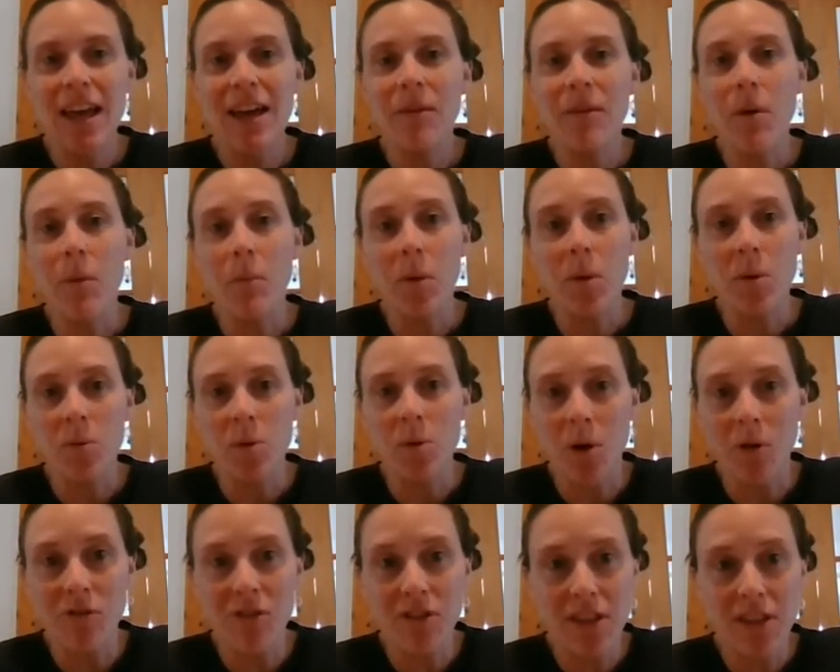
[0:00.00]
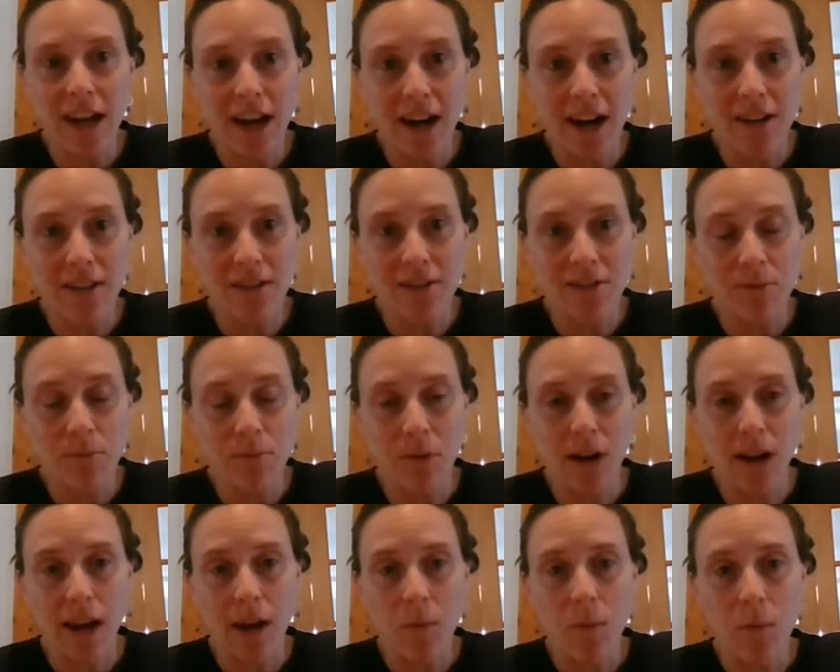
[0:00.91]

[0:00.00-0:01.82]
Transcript: When we were over there this morning,